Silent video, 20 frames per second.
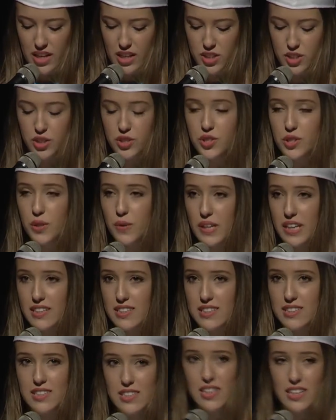To
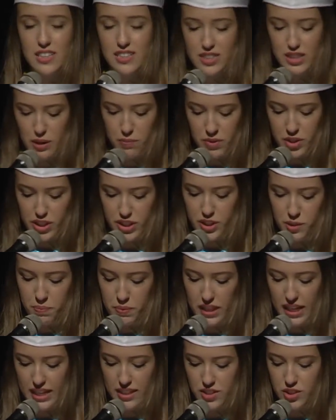students, Sumner is a
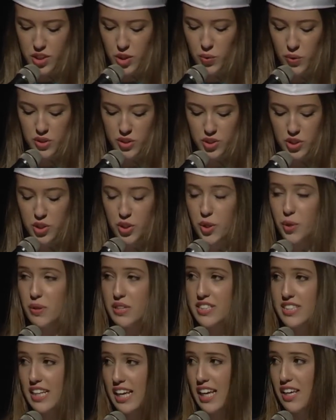place you always knew you were
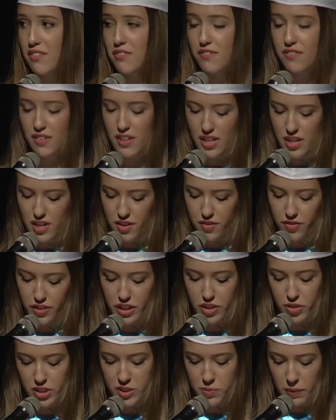safe, free
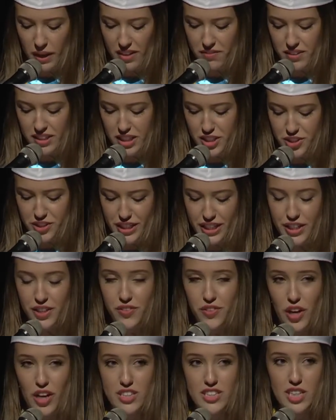to respectfully share your
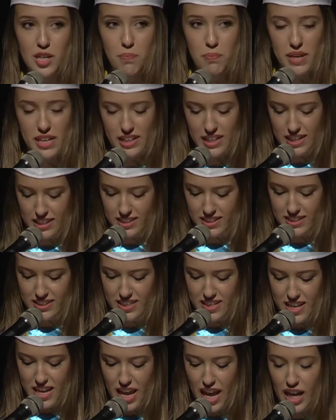thoughts and opinions,
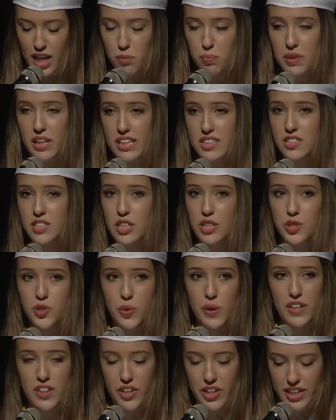and a place to
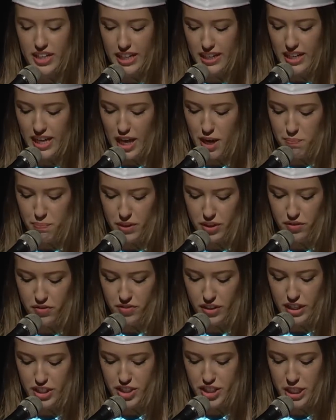enjoy learning and build
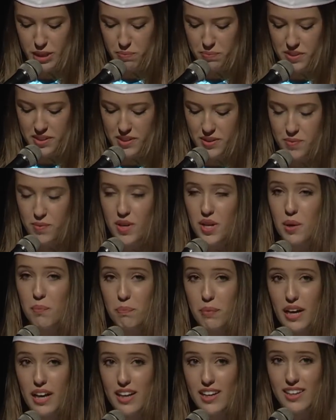friendships.
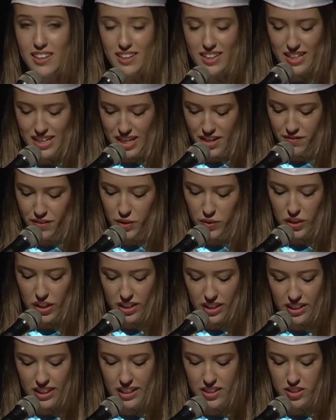But if you
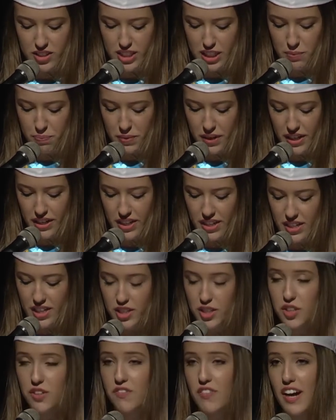look a little deeper,
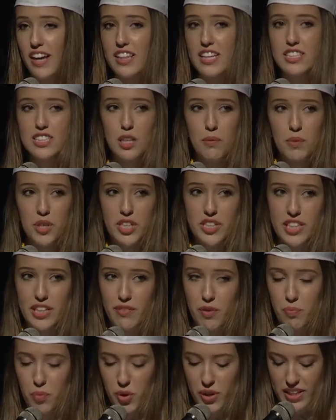you'll find that Sumner is
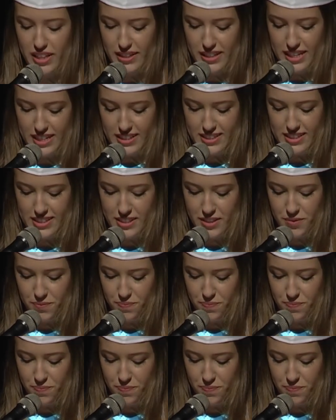even more than this.